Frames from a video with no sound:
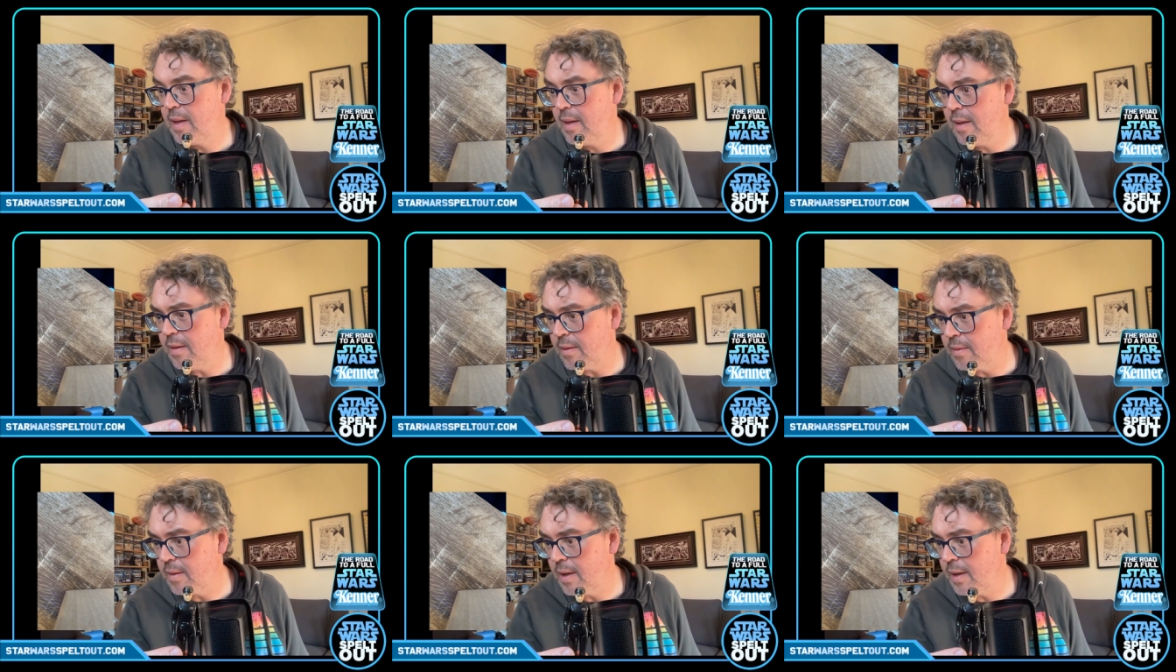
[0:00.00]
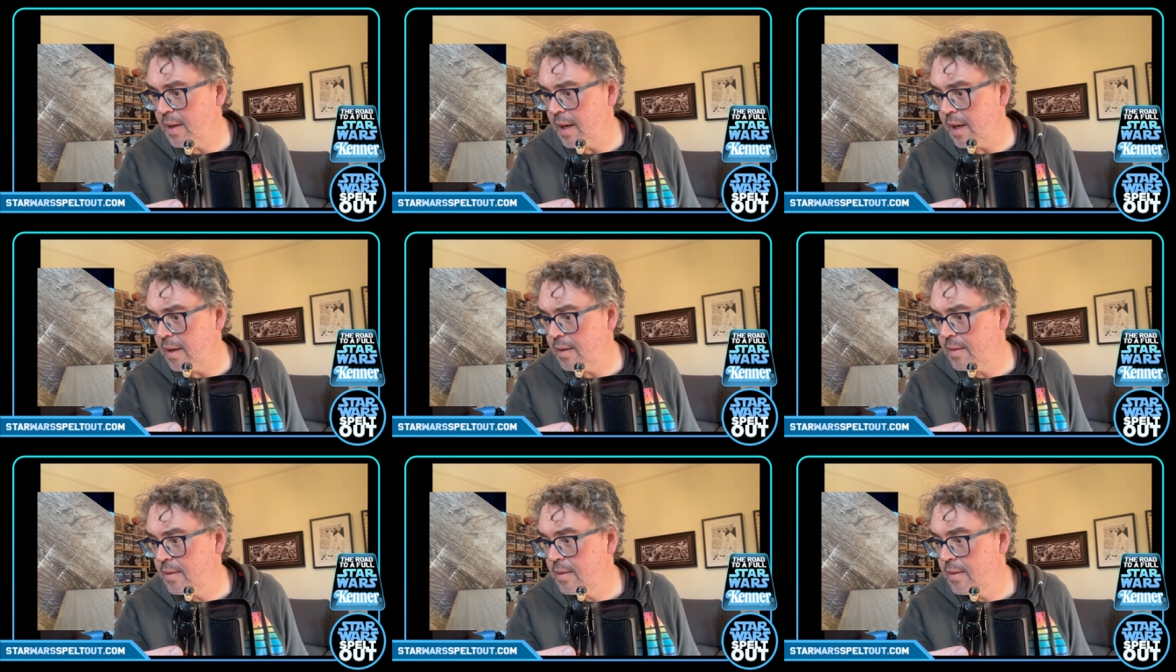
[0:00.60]
Oh,
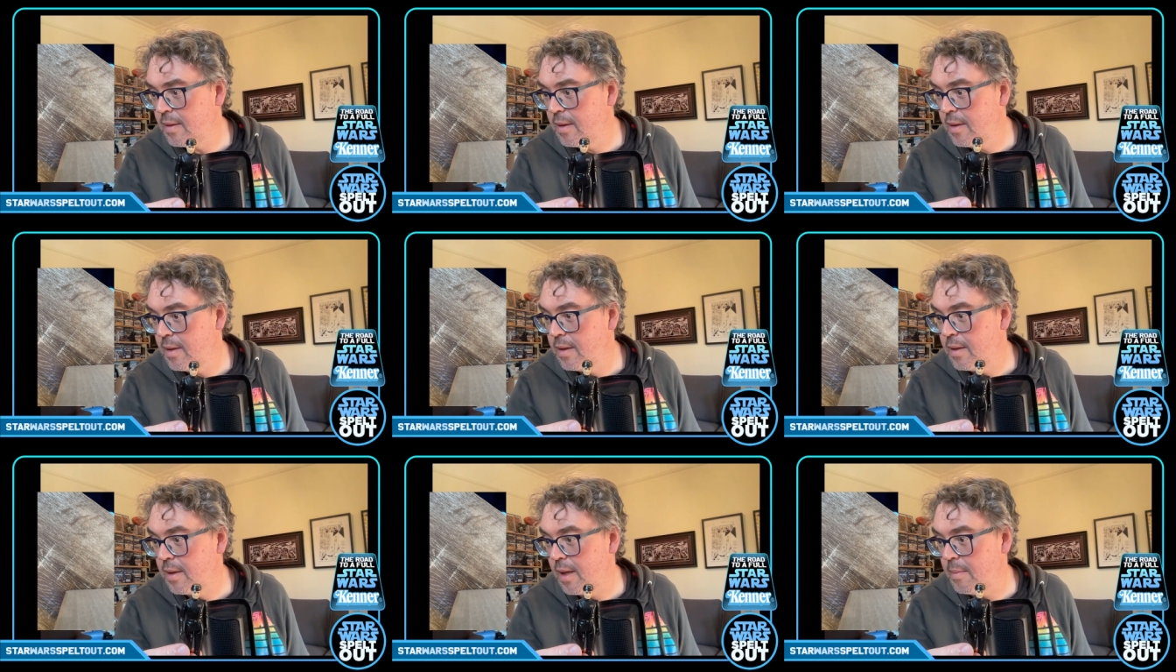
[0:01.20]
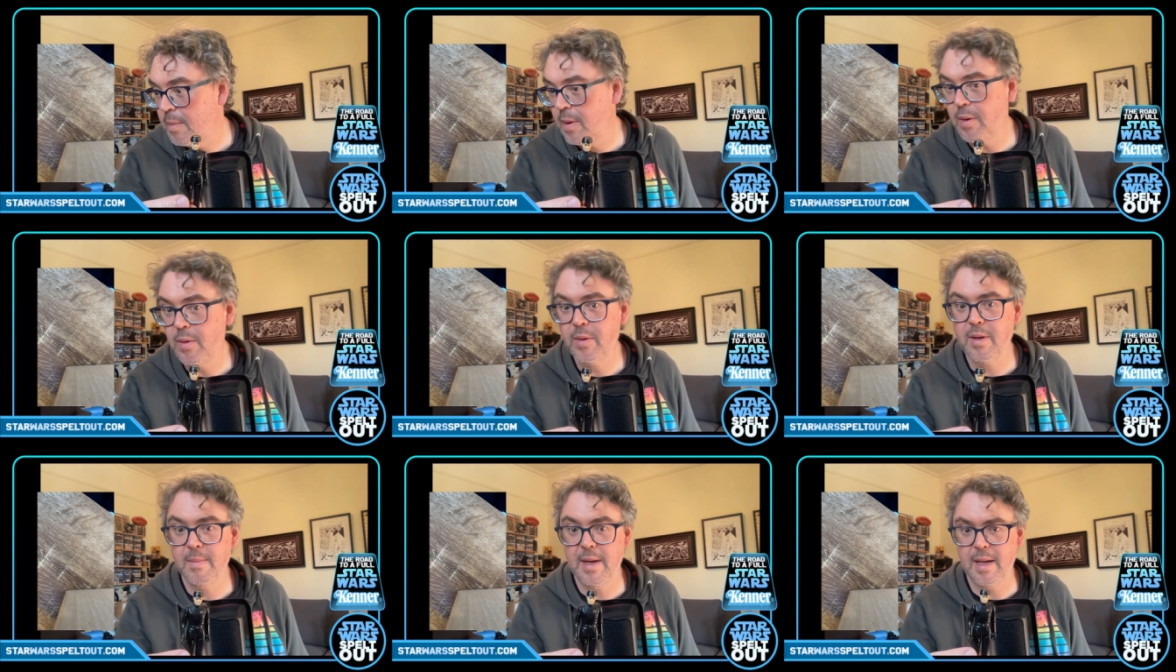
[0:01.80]
okay. Imperial
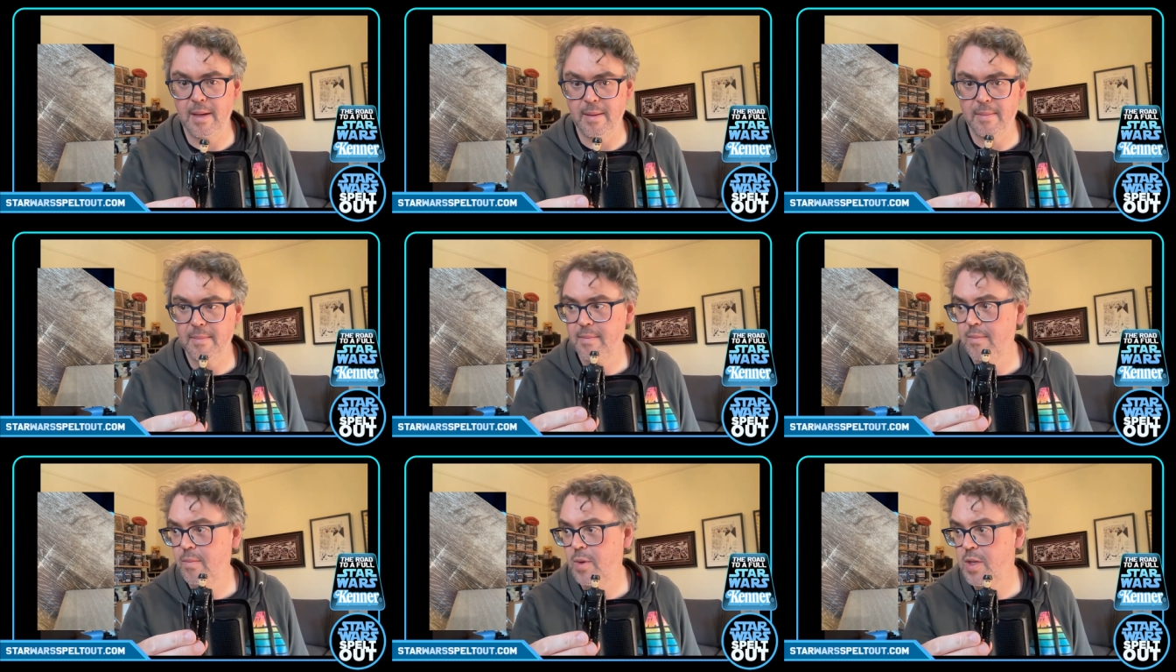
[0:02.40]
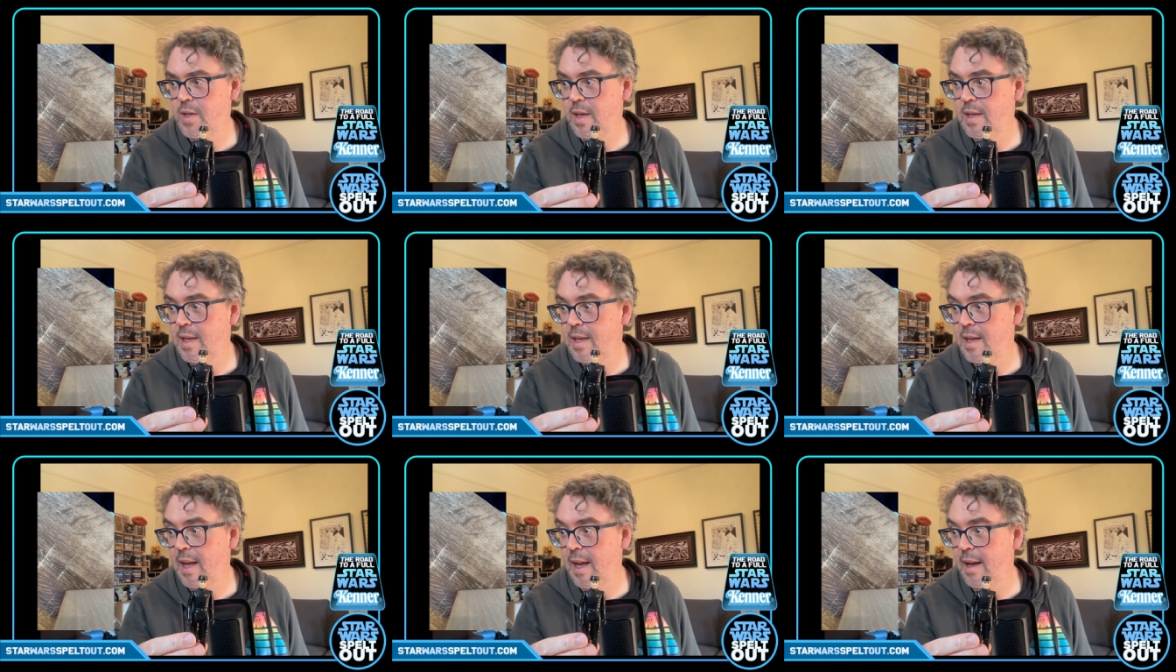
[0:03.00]
commander, which I
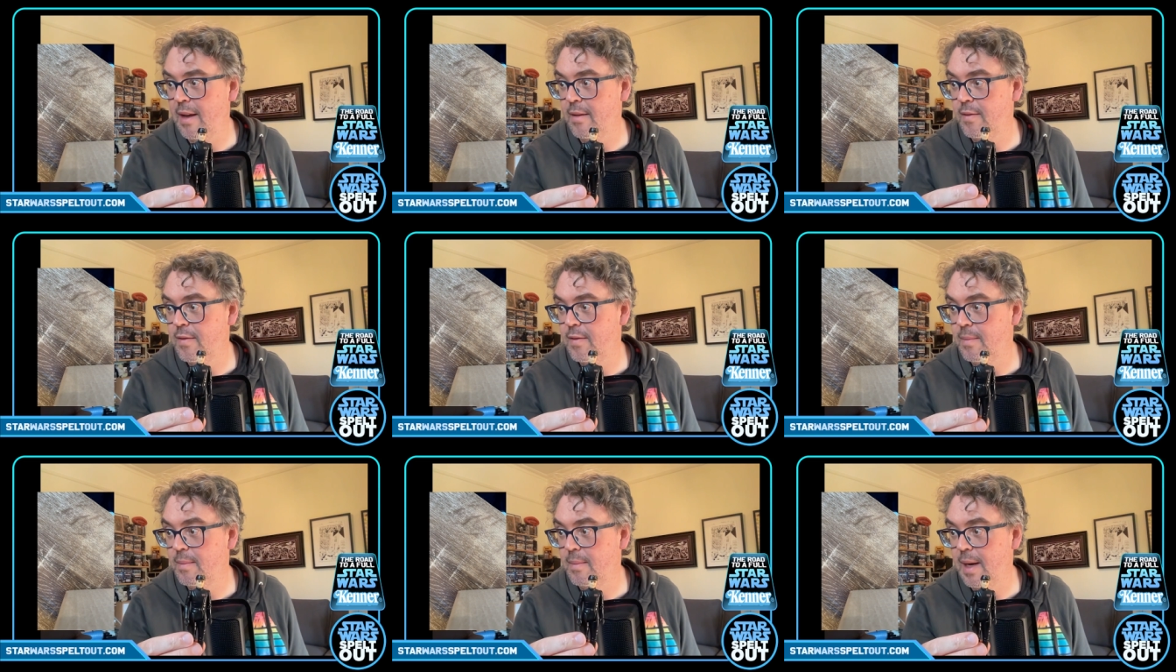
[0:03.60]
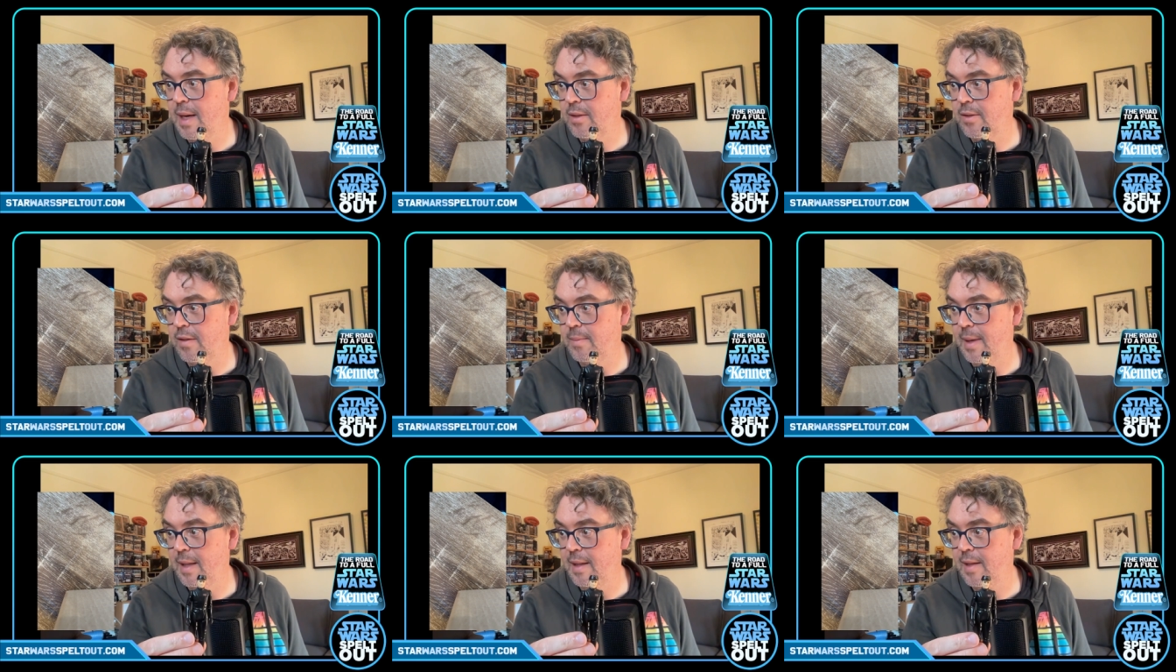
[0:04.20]
didn't have marked
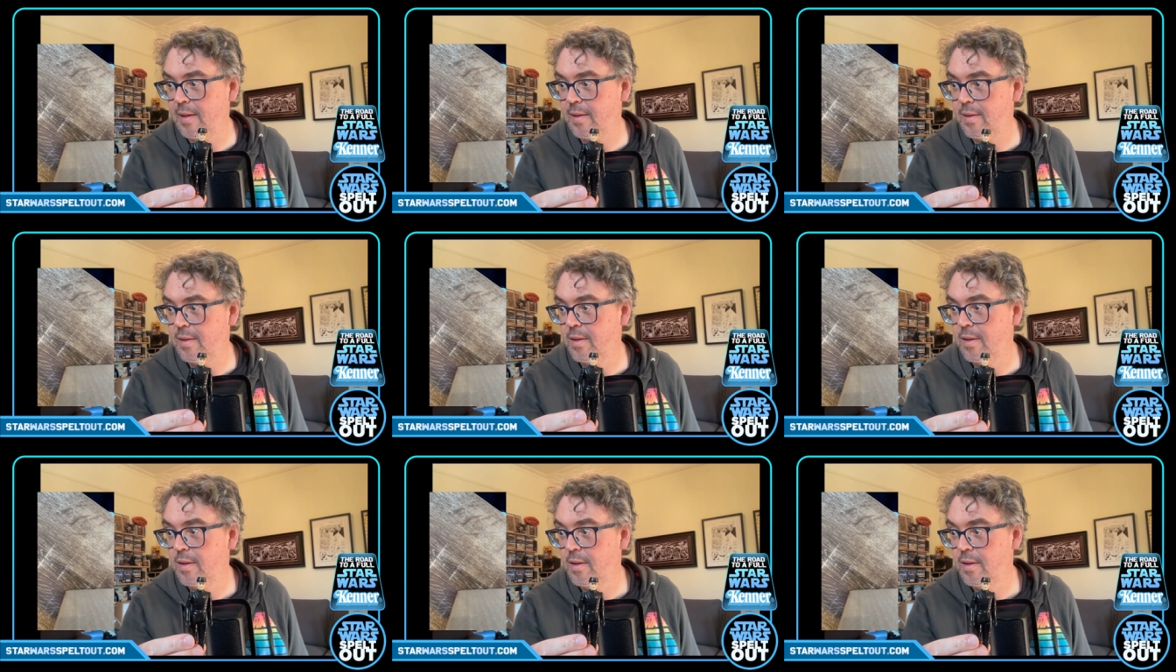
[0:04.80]
off my list.